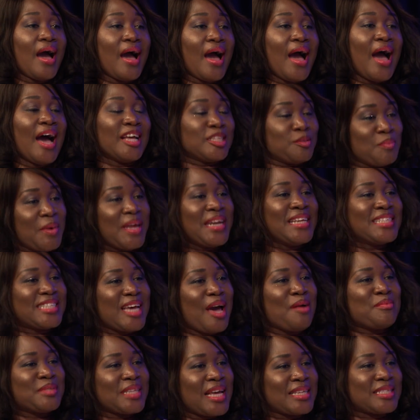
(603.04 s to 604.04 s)
as many
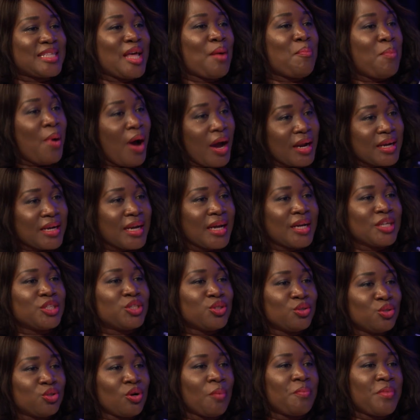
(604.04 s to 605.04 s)
times as their partner
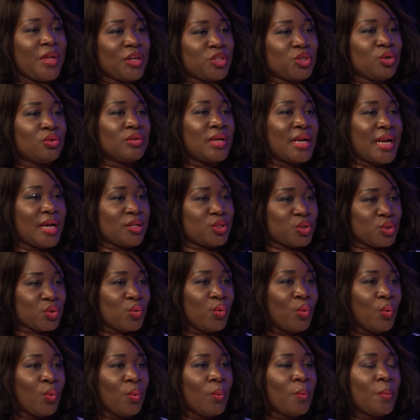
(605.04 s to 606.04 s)
should drop their children at
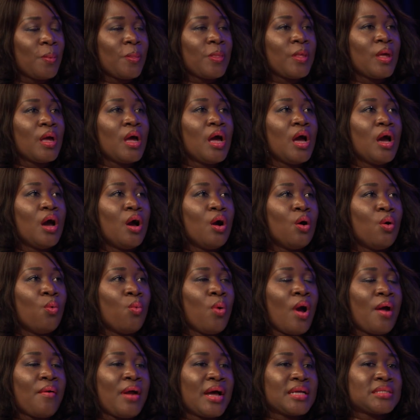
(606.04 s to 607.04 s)
school.
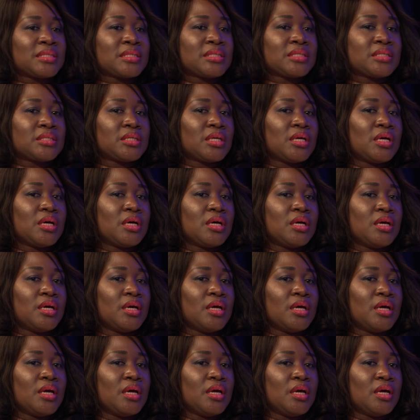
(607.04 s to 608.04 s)
Whereas
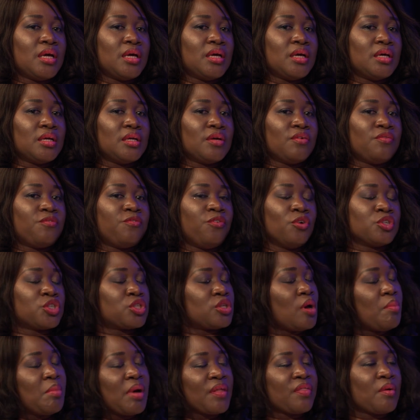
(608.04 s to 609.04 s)
for
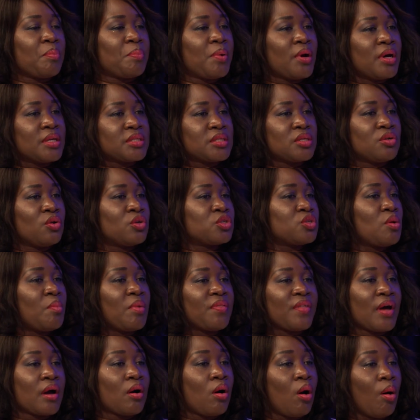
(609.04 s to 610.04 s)
some other person or some
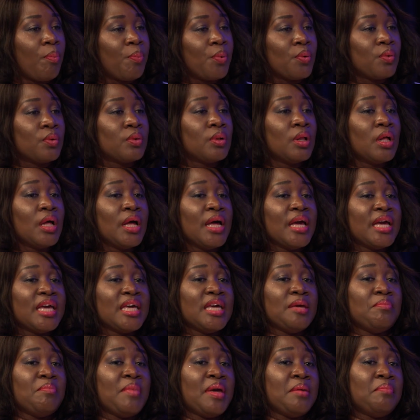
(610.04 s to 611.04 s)
other couple,
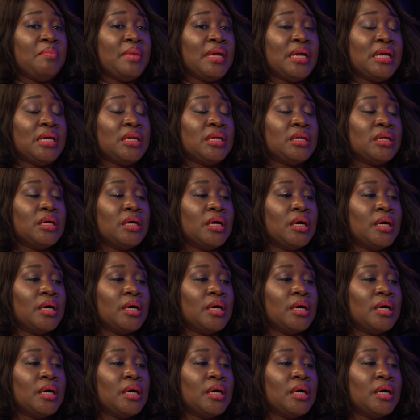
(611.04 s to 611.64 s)
it may mean